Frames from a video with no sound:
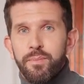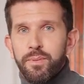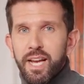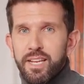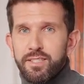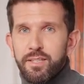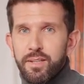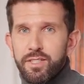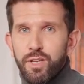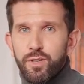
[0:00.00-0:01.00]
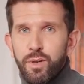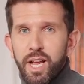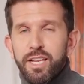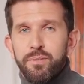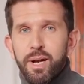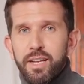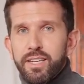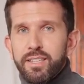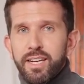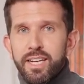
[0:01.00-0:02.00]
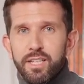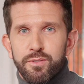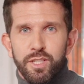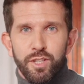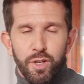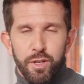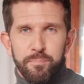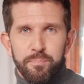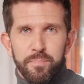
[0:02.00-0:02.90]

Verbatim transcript: Next, the social aspect is a key feature.